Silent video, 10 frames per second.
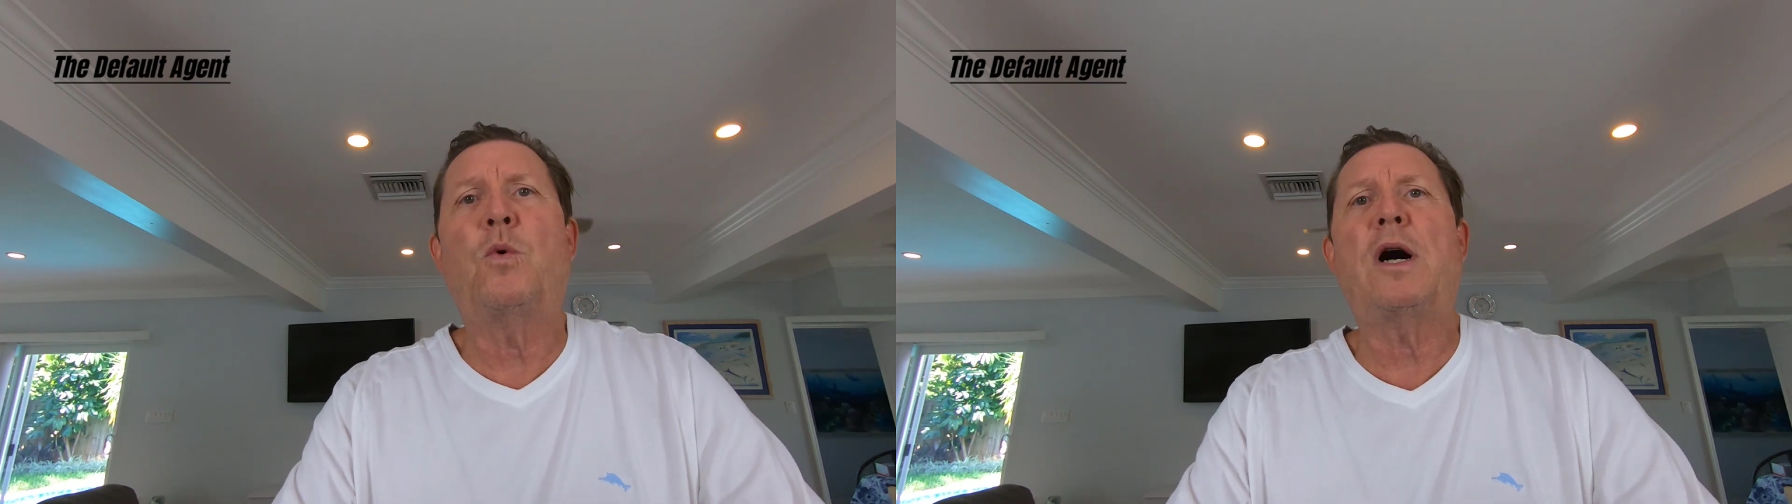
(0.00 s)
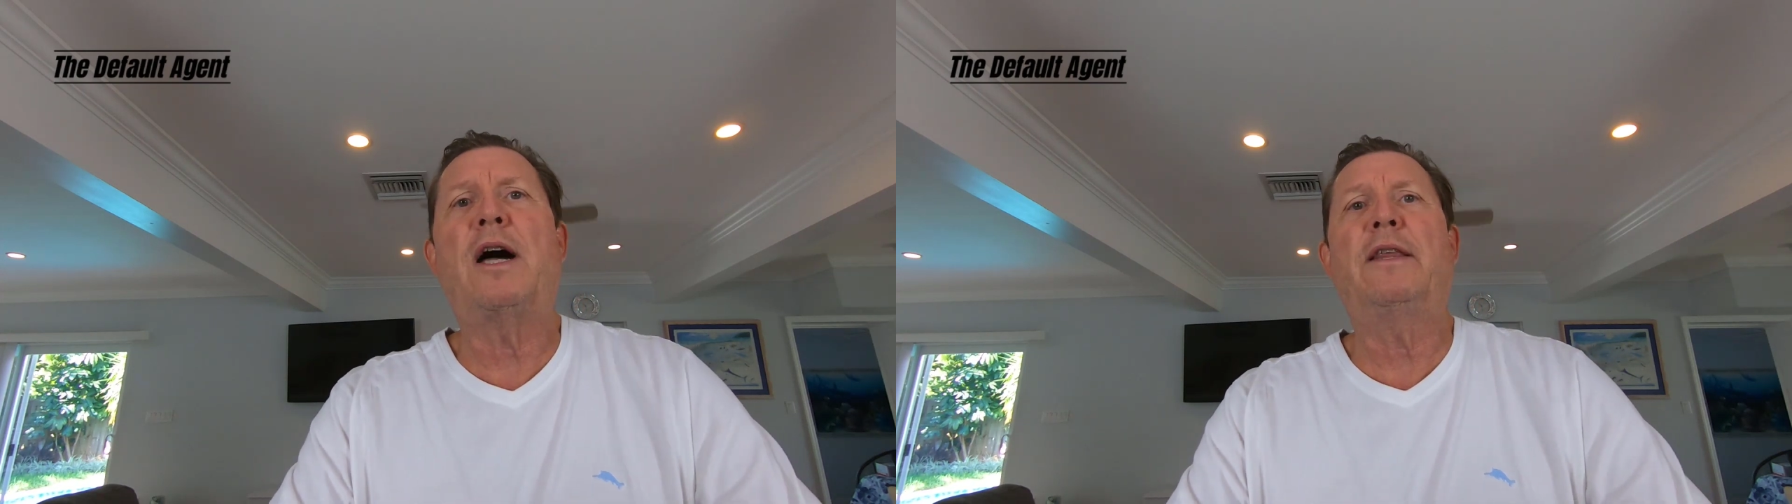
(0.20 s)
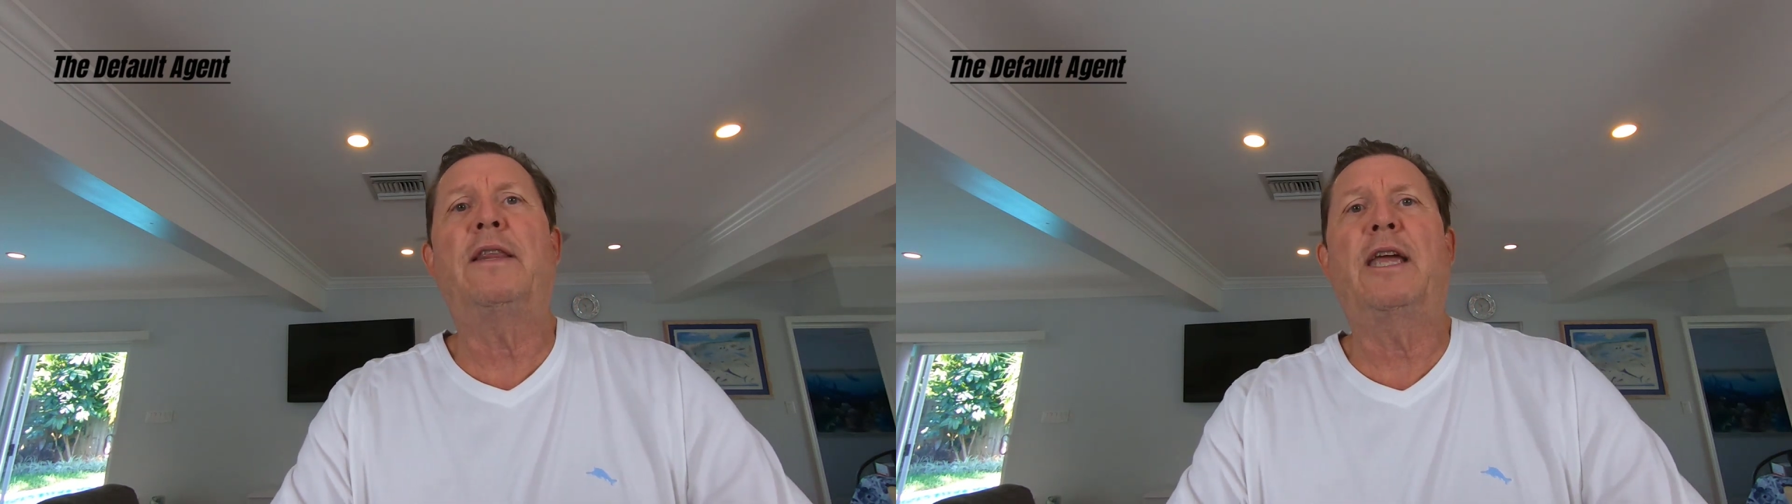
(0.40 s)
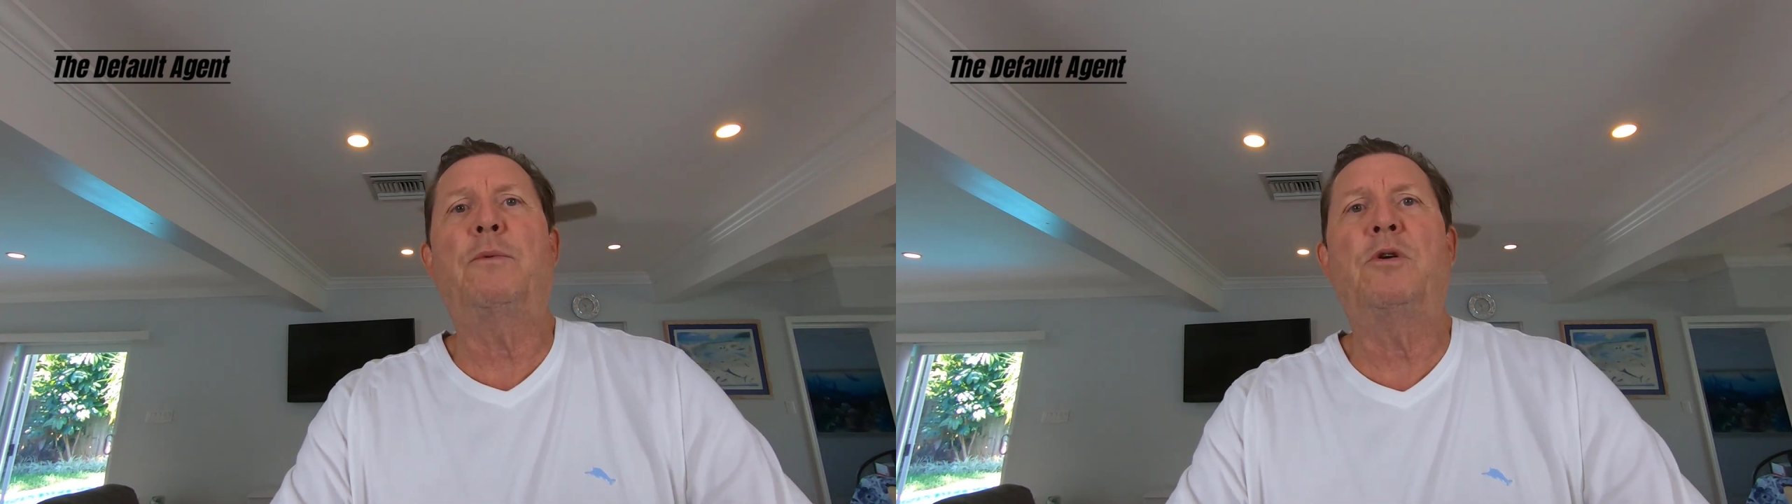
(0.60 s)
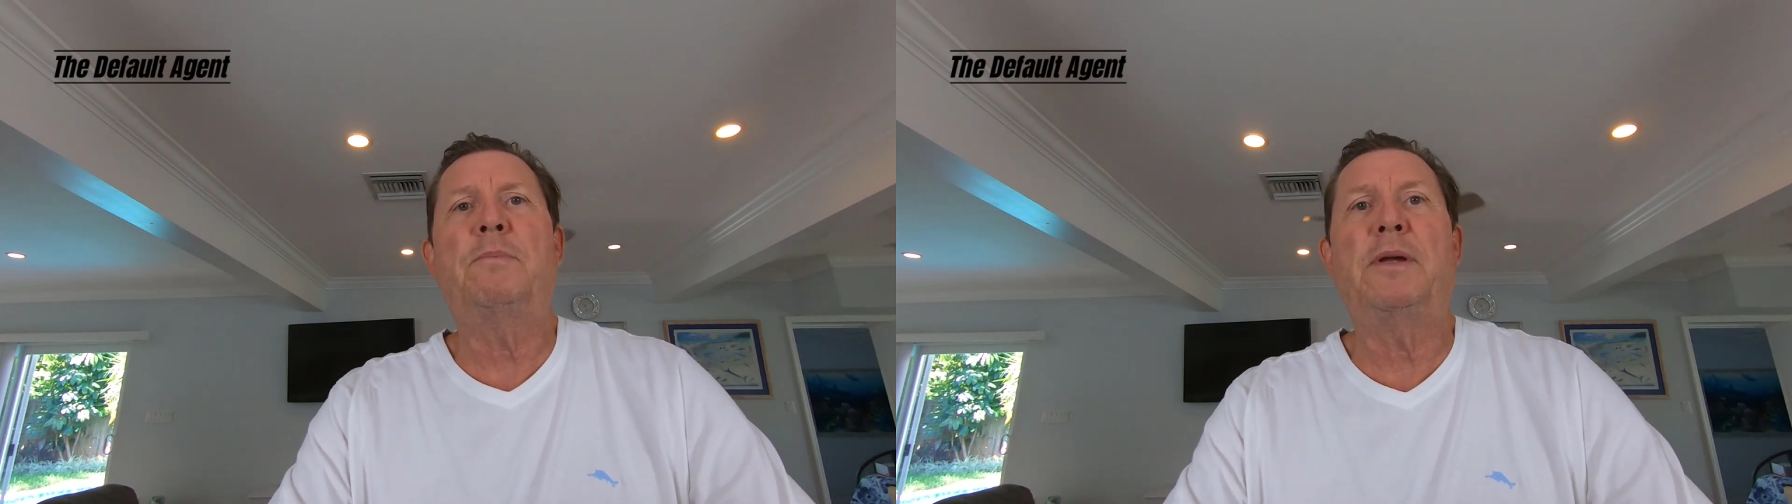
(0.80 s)
why they
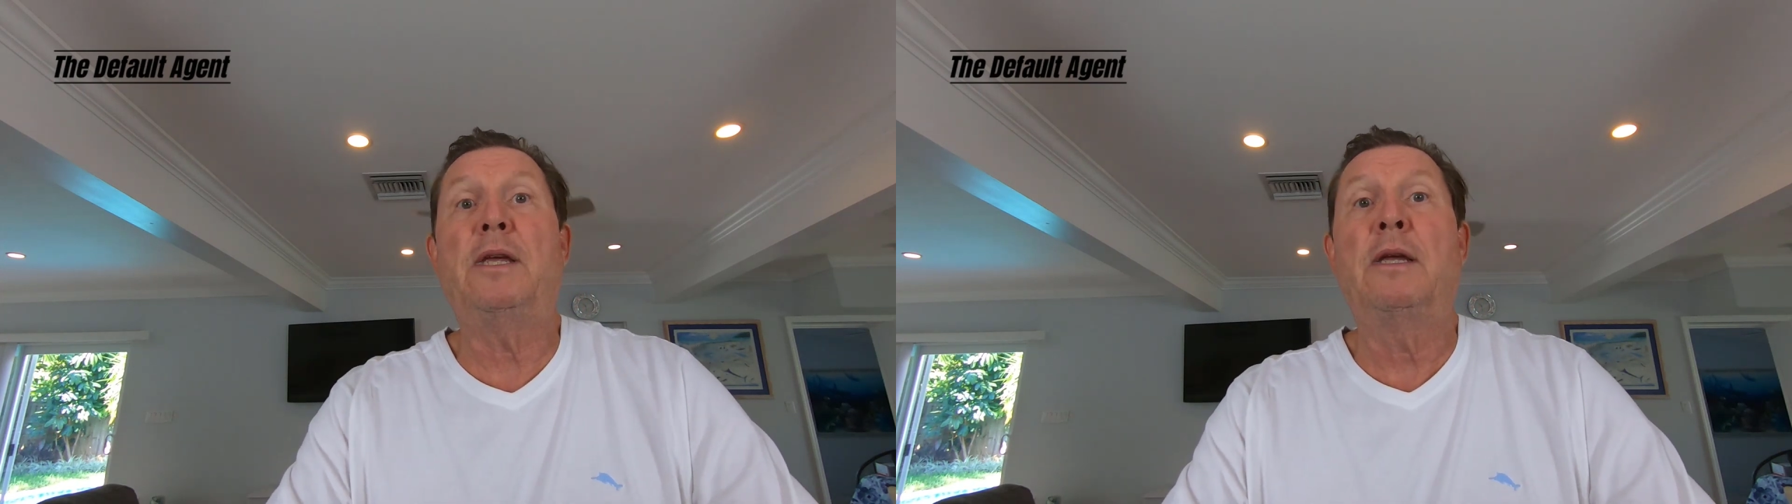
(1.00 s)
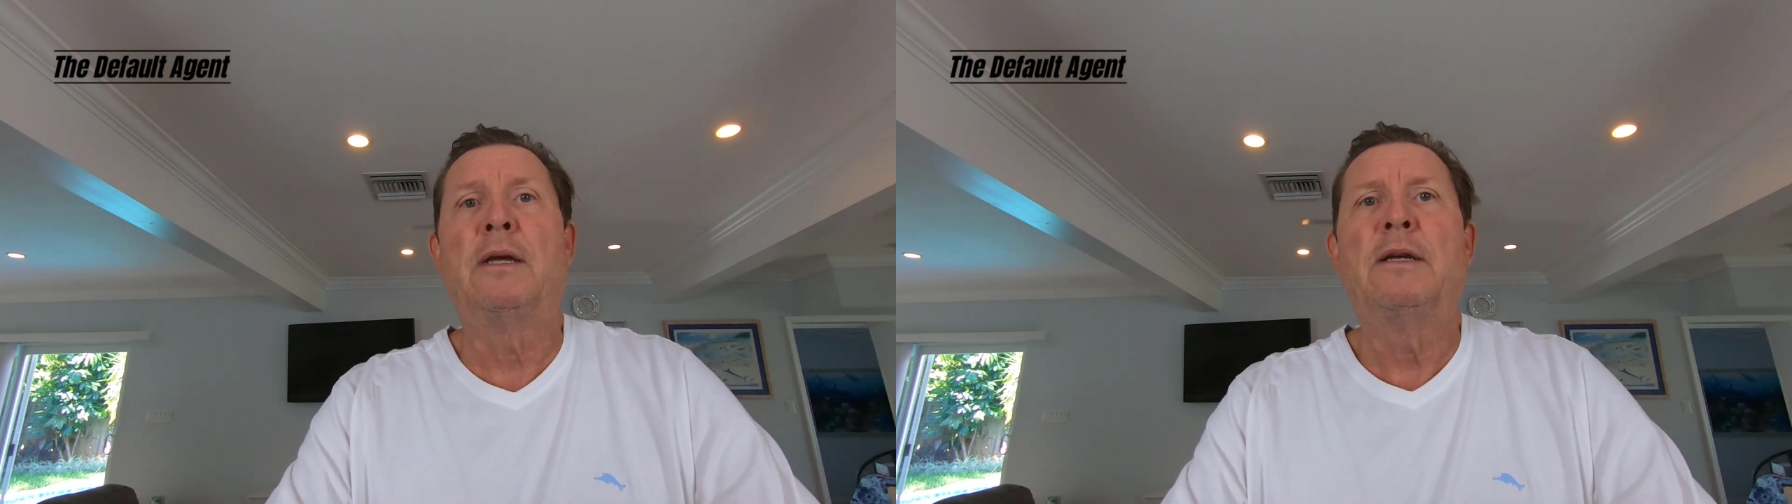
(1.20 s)
would be